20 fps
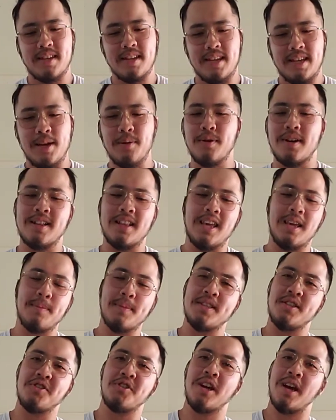He would claim
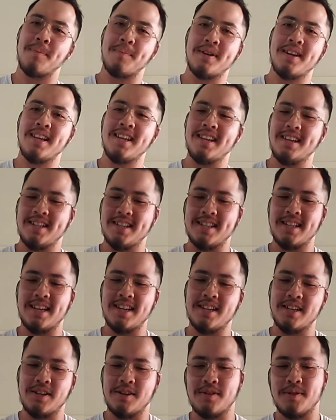it's Japanese,
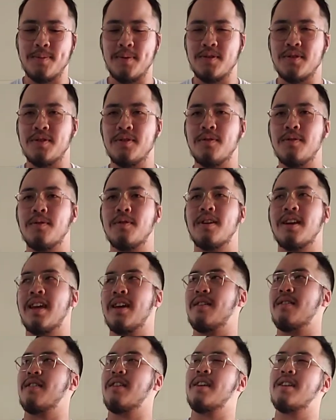and you're supposed to
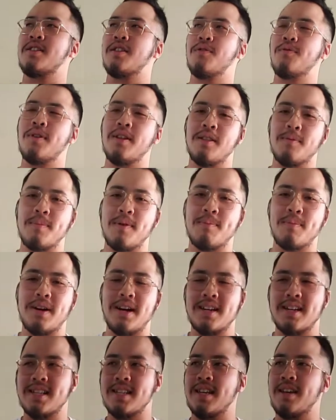get into the rhythm of
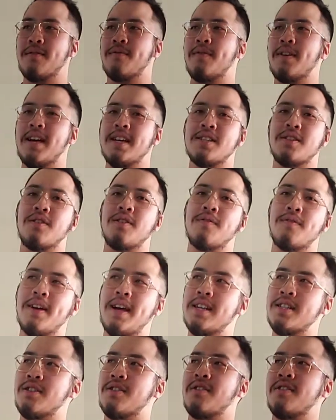practicing it faster and
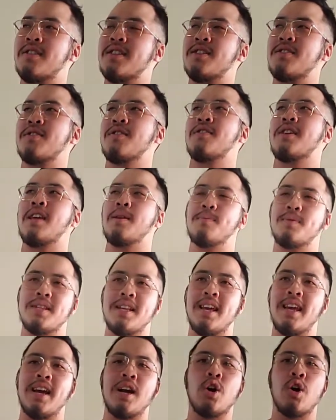faster until you keep
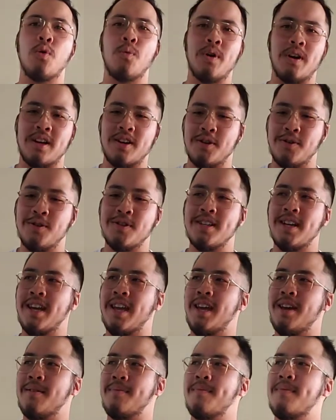saying, oh, what a goose I
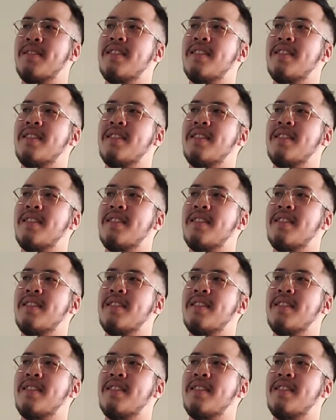am.